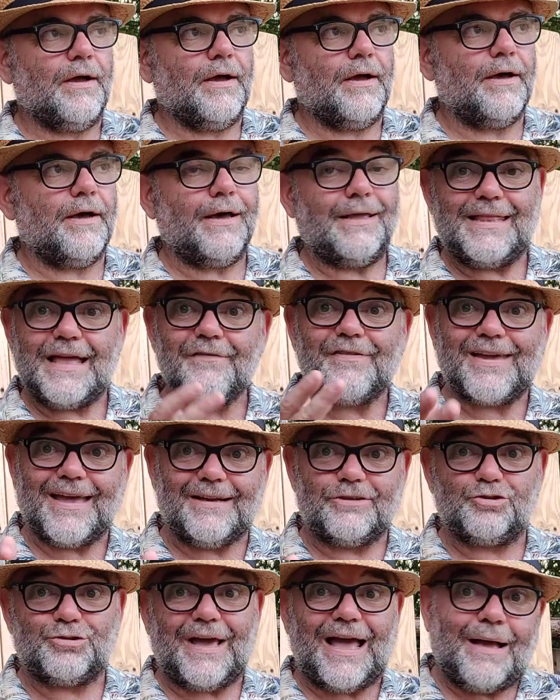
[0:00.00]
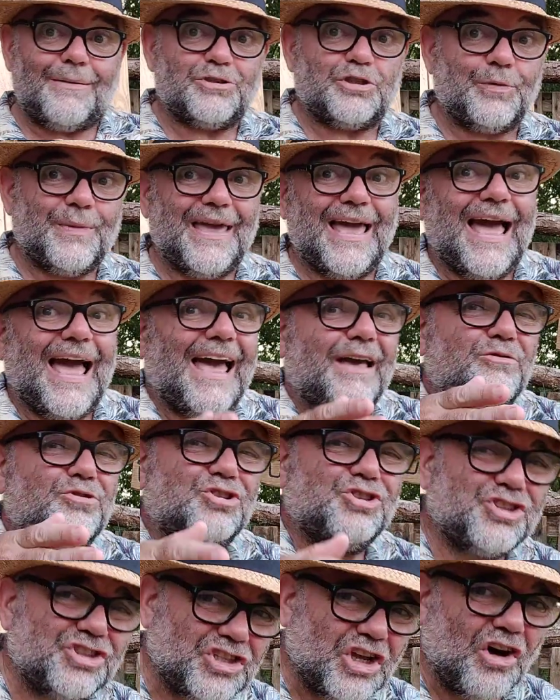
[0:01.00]
another country that happens to be
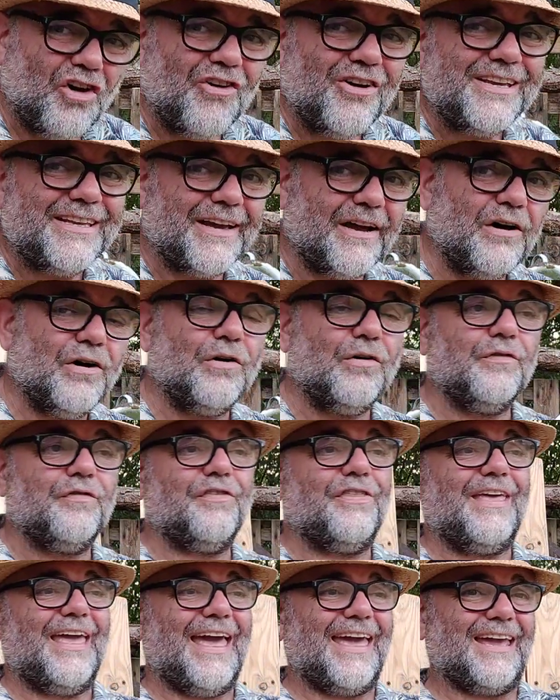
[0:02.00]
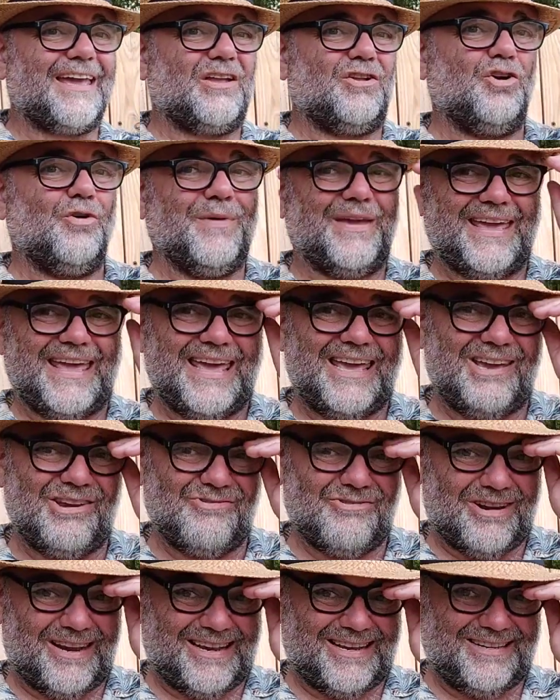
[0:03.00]
outside of the economic
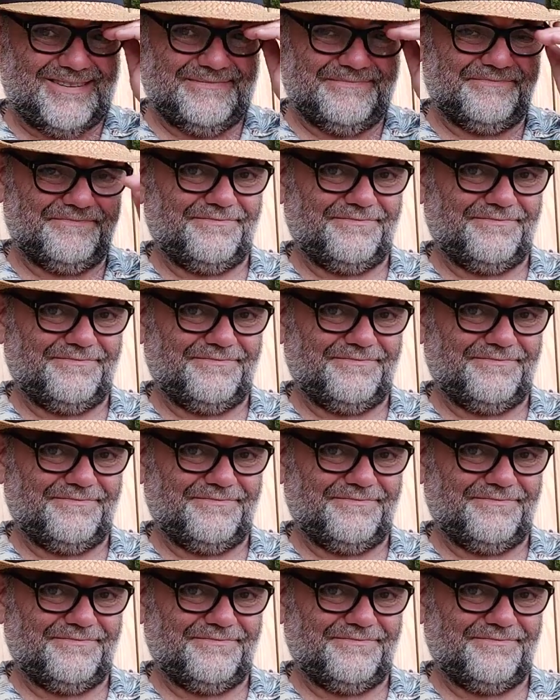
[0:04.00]
area.